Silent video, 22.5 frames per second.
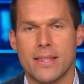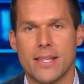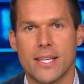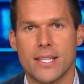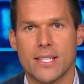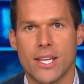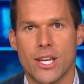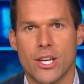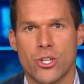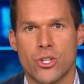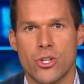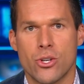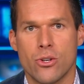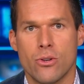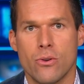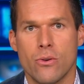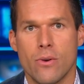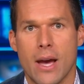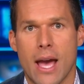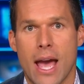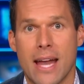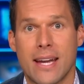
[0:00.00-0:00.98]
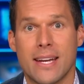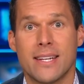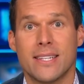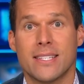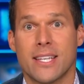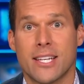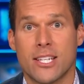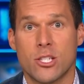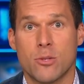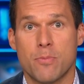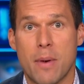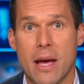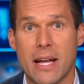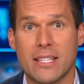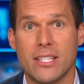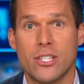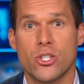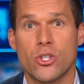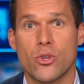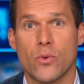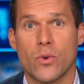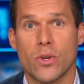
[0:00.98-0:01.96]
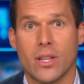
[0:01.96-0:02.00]
this issue, and it is
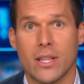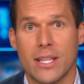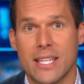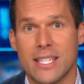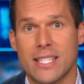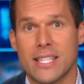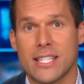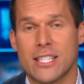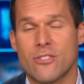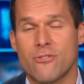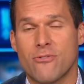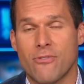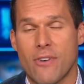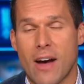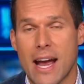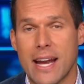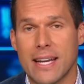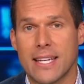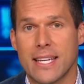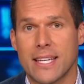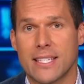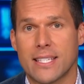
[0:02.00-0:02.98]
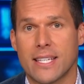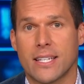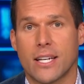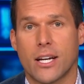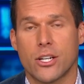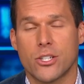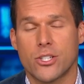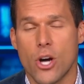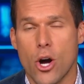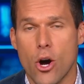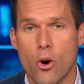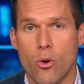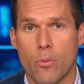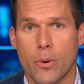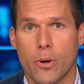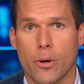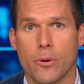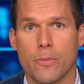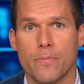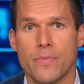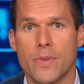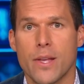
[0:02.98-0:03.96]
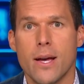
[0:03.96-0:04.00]
expected to release its findings in
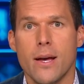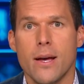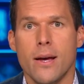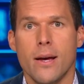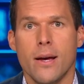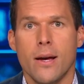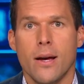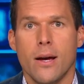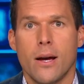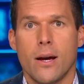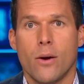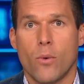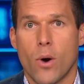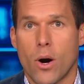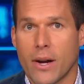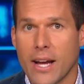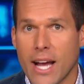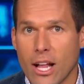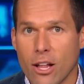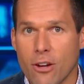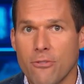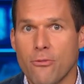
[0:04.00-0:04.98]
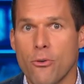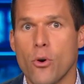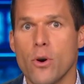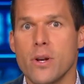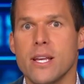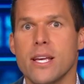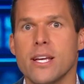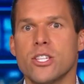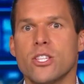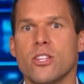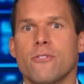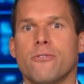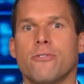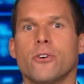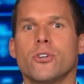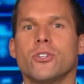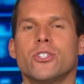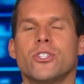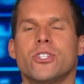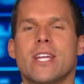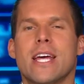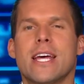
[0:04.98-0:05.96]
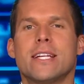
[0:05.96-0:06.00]
October. And while California is the
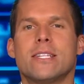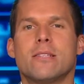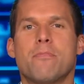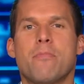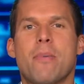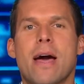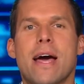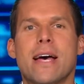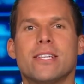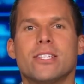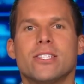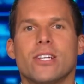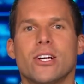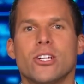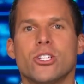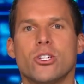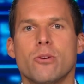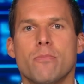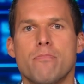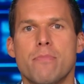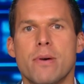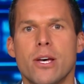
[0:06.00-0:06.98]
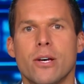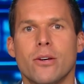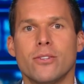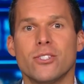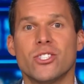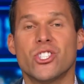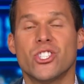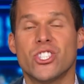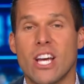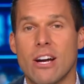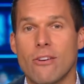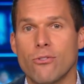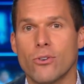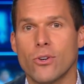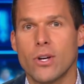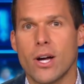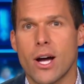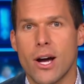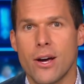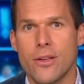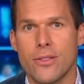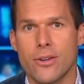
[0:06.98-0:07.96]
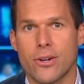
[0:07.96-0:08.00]
first state to pass such a bill, several
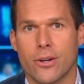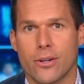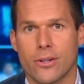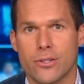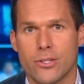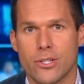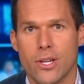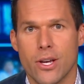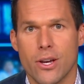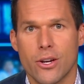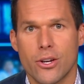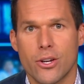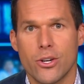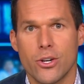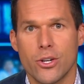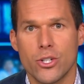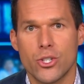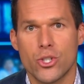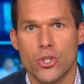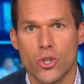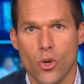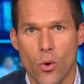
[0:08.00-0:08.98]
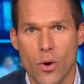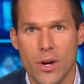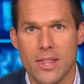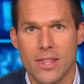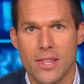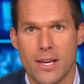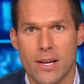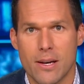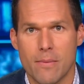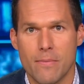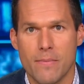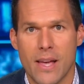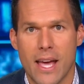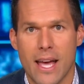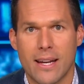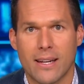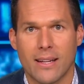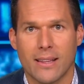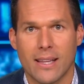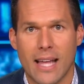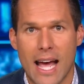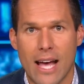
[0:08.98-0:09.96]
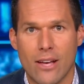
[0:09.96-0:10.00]
others could join them and
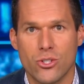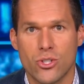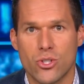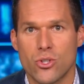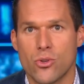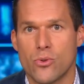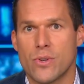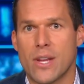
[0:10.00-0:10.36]
allow student